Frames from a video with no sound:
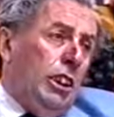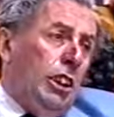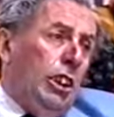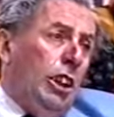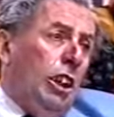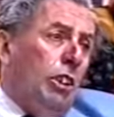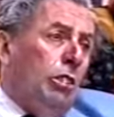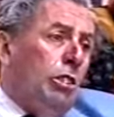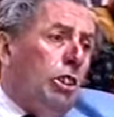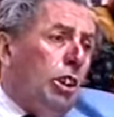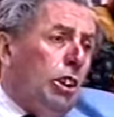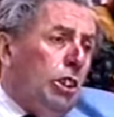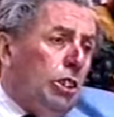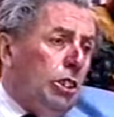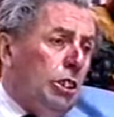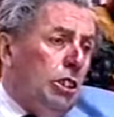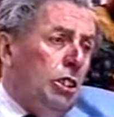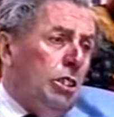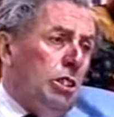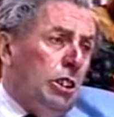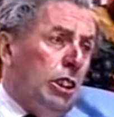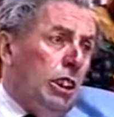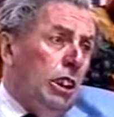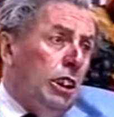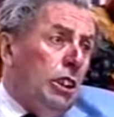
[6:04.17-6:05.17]
And I've got
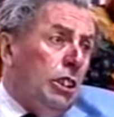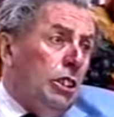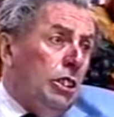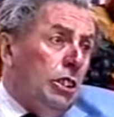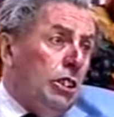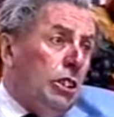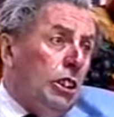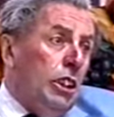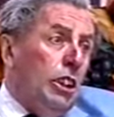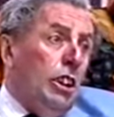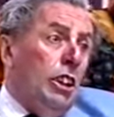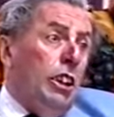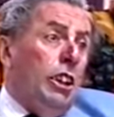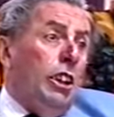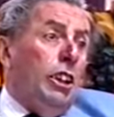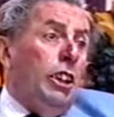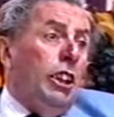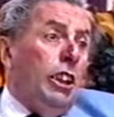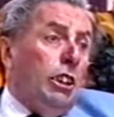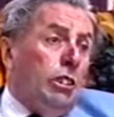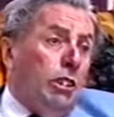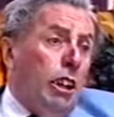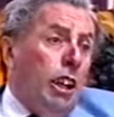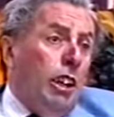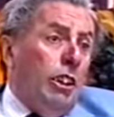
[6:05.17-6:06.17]
two kids.
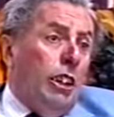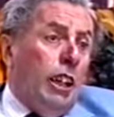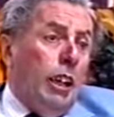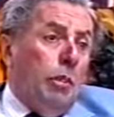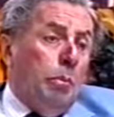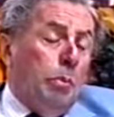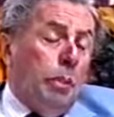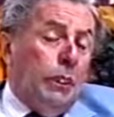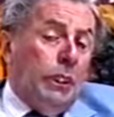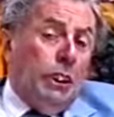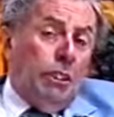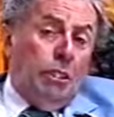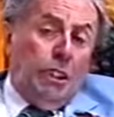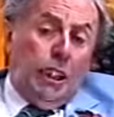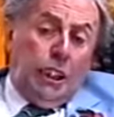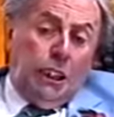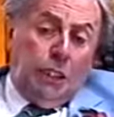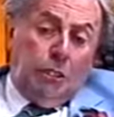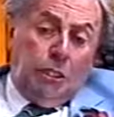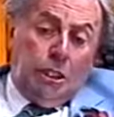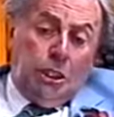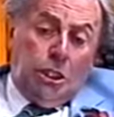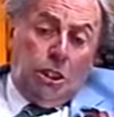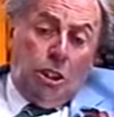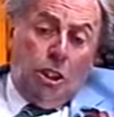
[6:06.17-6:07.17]
They're grown up, but they're out
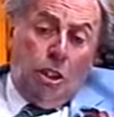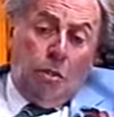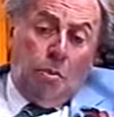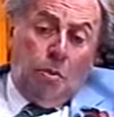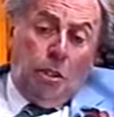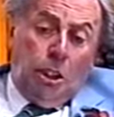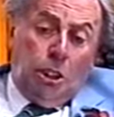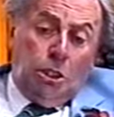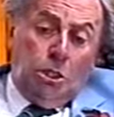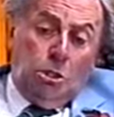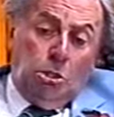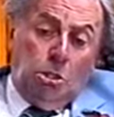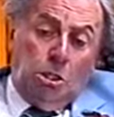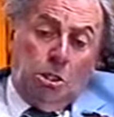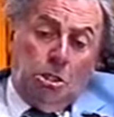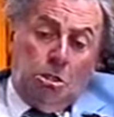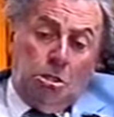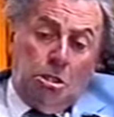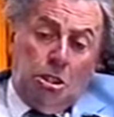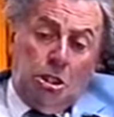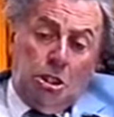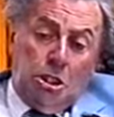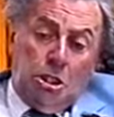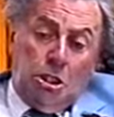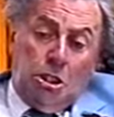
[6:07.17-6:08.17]
of a job. My daughter
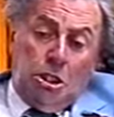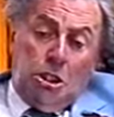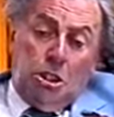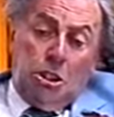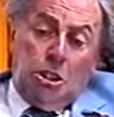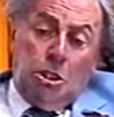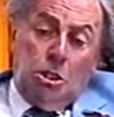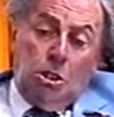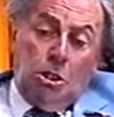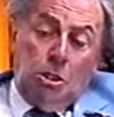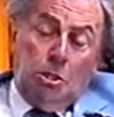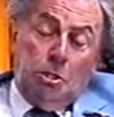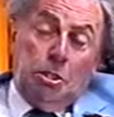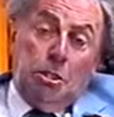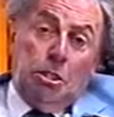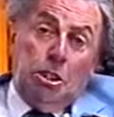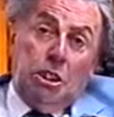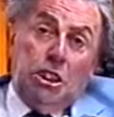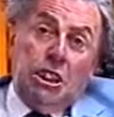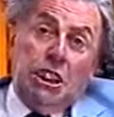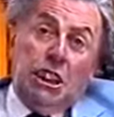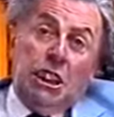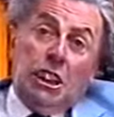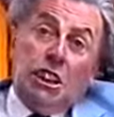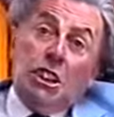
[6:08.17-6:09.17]
is at a school for
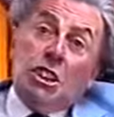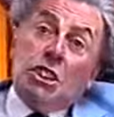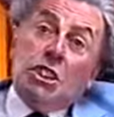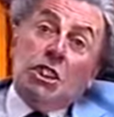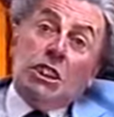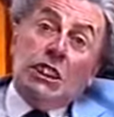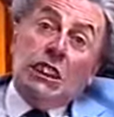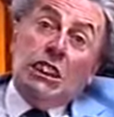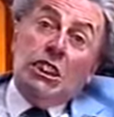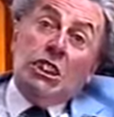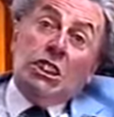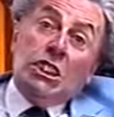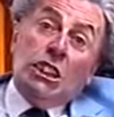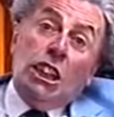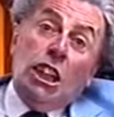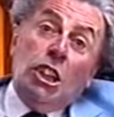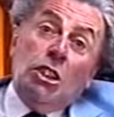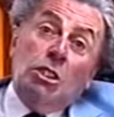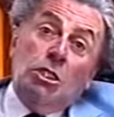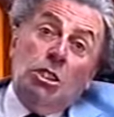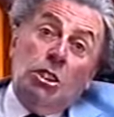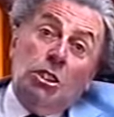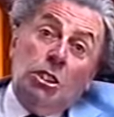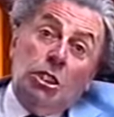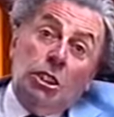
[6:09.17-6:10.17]
ridiculously
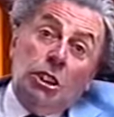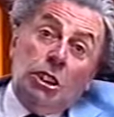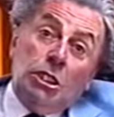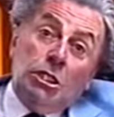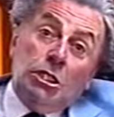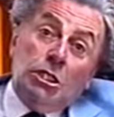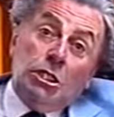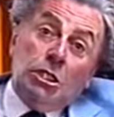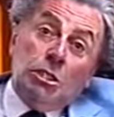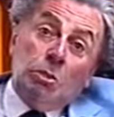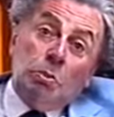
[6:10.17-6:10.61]
slow learners.